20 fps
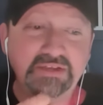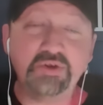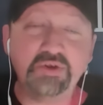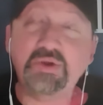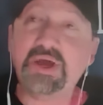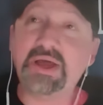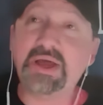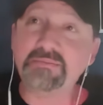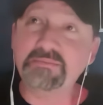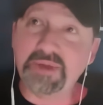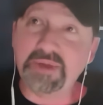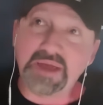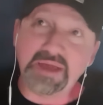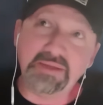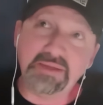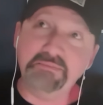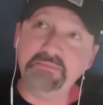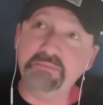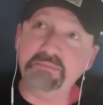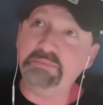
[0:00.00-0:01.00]
you know,
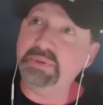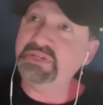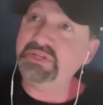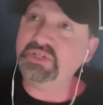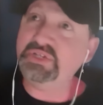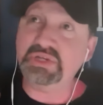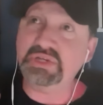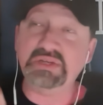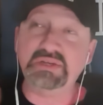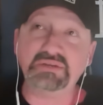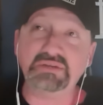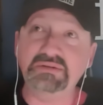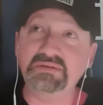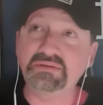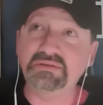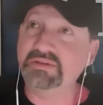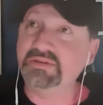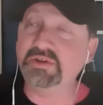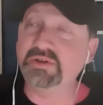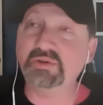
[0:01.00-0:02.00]
I'm pitching,
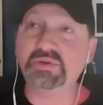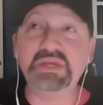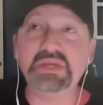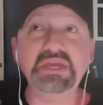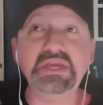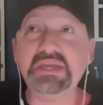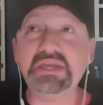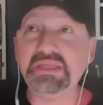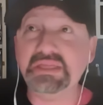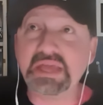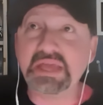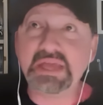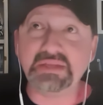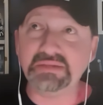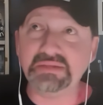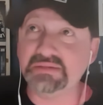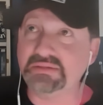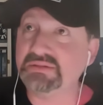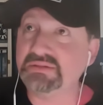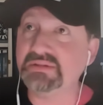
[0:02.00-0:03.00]
you know, geeky
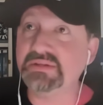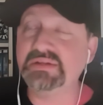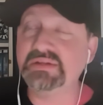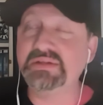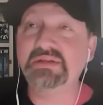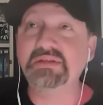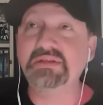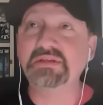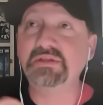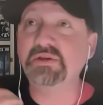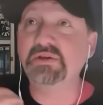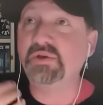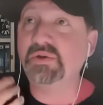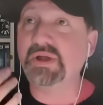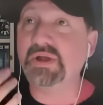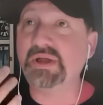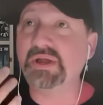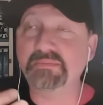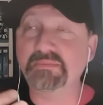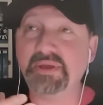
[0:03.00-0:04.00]
things. You
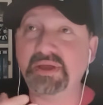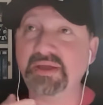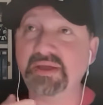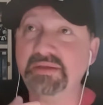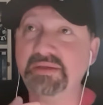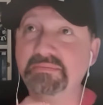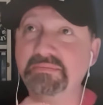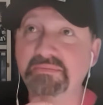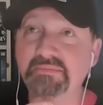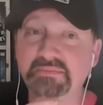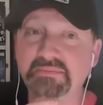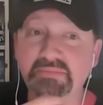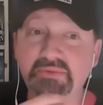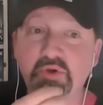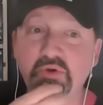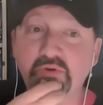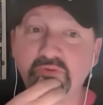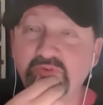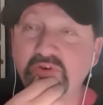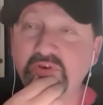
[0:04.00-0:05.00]
know, I'm
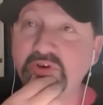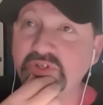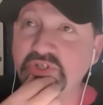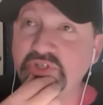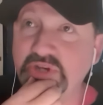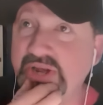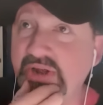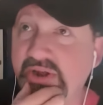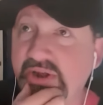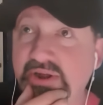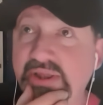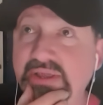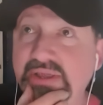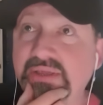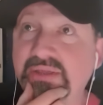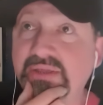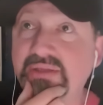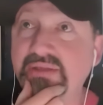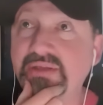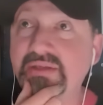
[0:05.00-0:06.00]

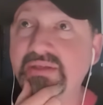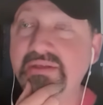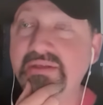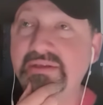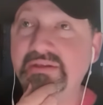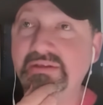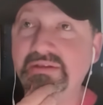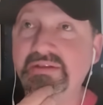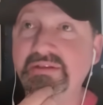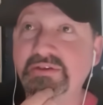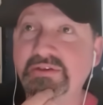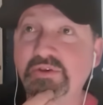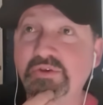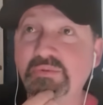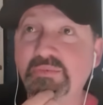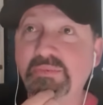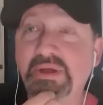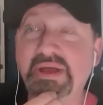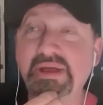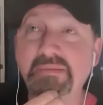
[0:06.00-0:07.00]
oversharing, you
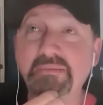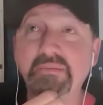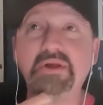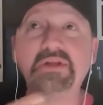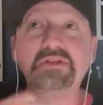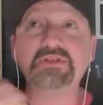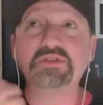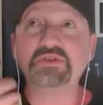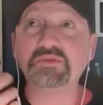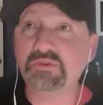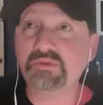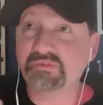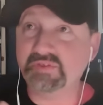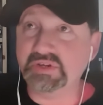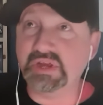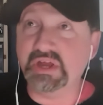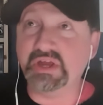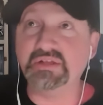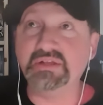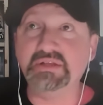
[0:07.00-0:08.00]
know, my monster
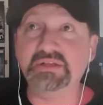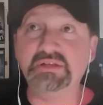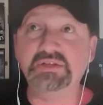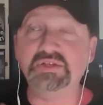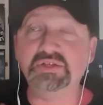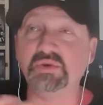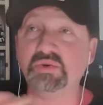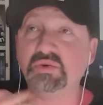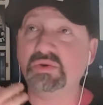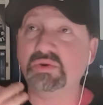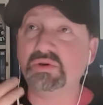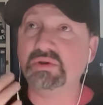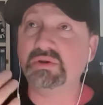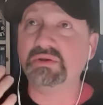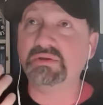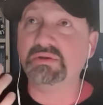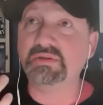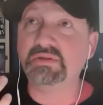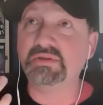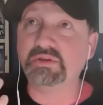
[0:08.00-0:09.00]
movie knowledge
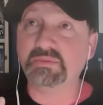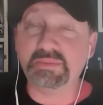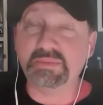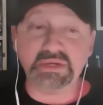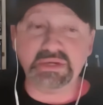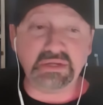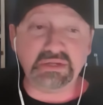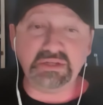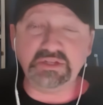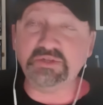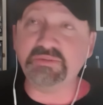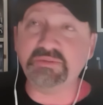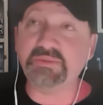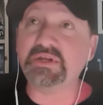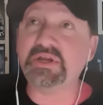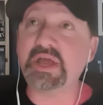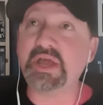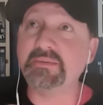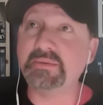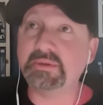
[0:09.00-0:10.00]
or, you know, my knowledge
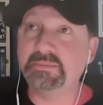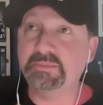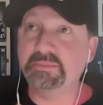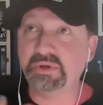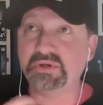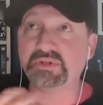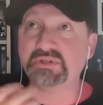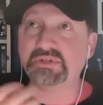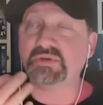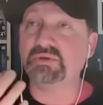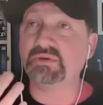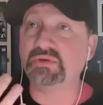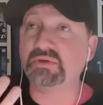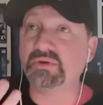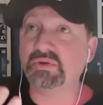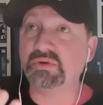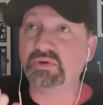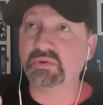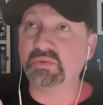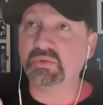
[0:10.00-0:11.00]
about comic books
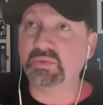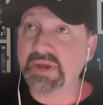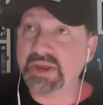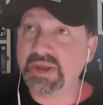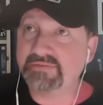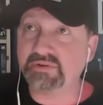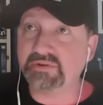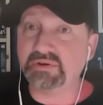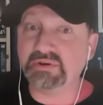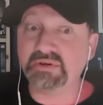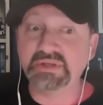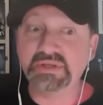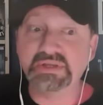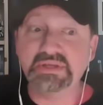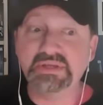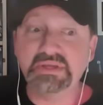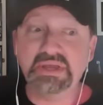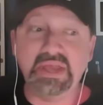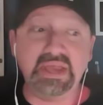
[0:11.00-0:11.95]
or whatever.